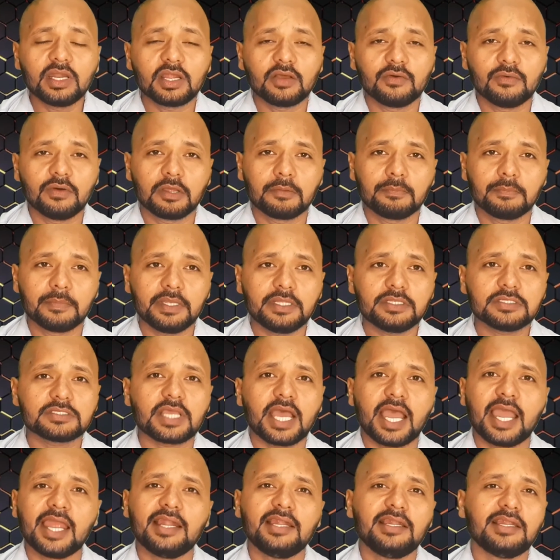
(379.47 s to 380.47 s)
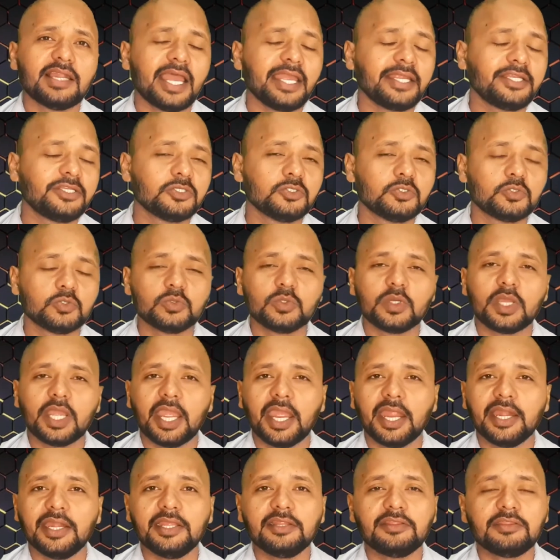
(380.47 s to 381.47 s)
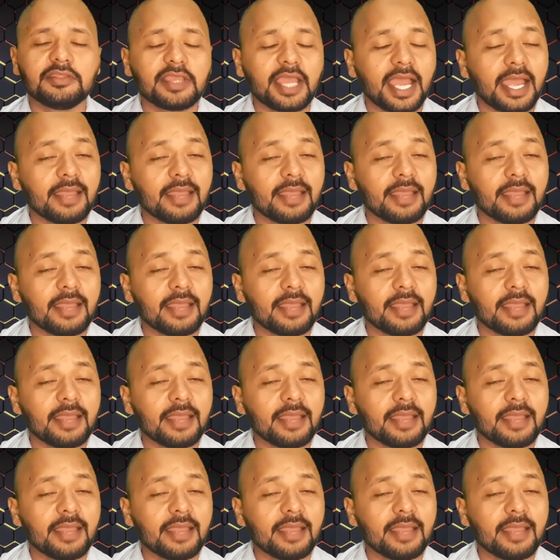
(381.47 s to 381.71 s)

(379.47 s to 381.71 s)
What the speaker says: hour means I like to do anything.